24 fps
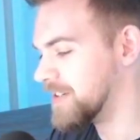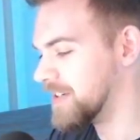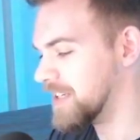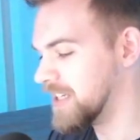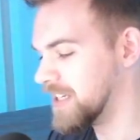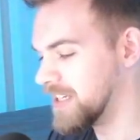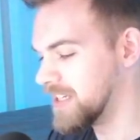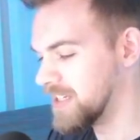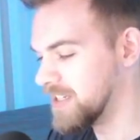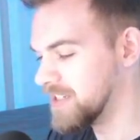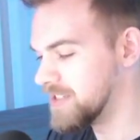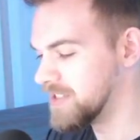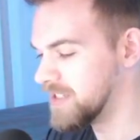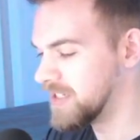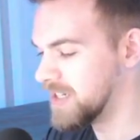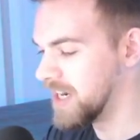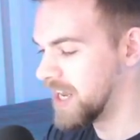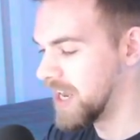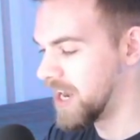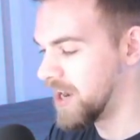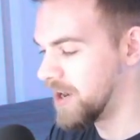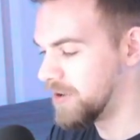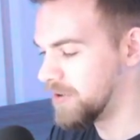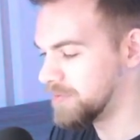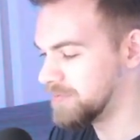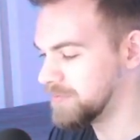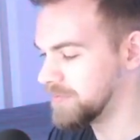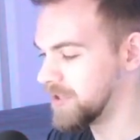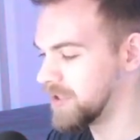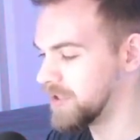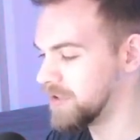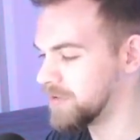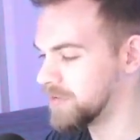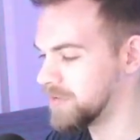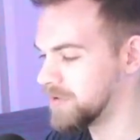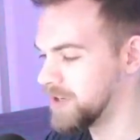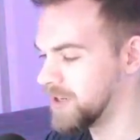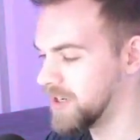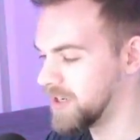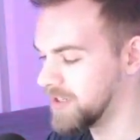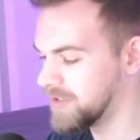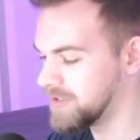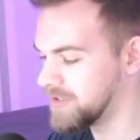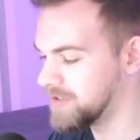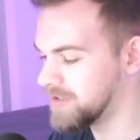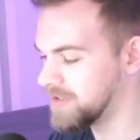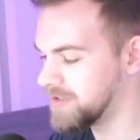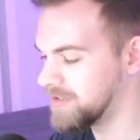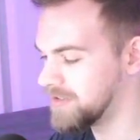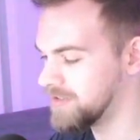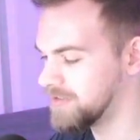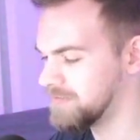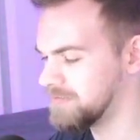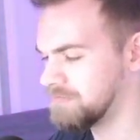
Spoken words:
Easy now. All right.